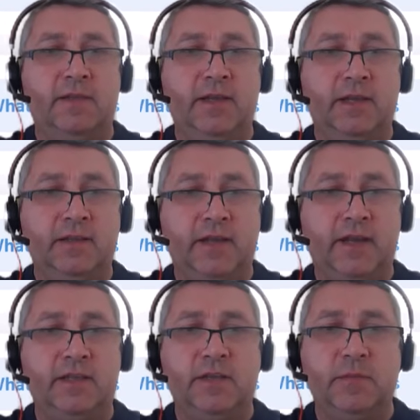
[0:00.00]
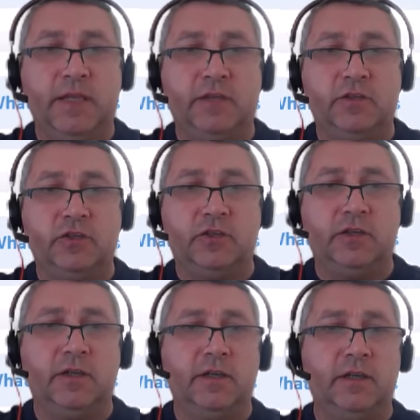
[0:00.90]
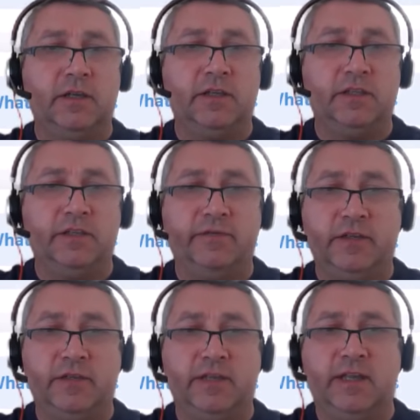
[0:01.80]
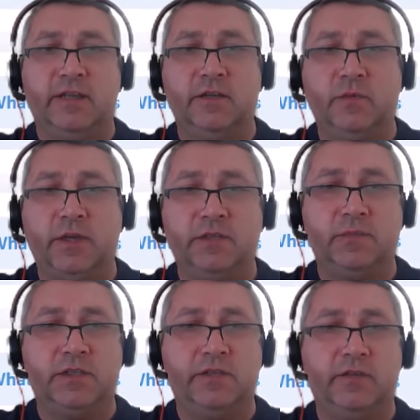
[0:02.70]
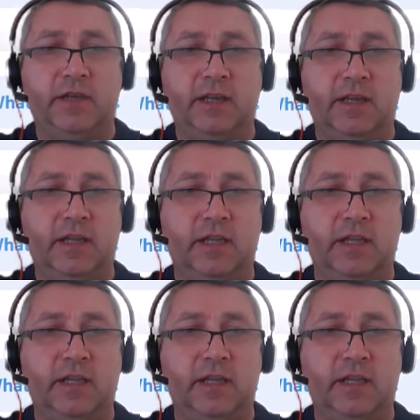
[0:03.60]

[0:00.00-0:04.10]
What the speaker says: Then IT manager is investigating one specific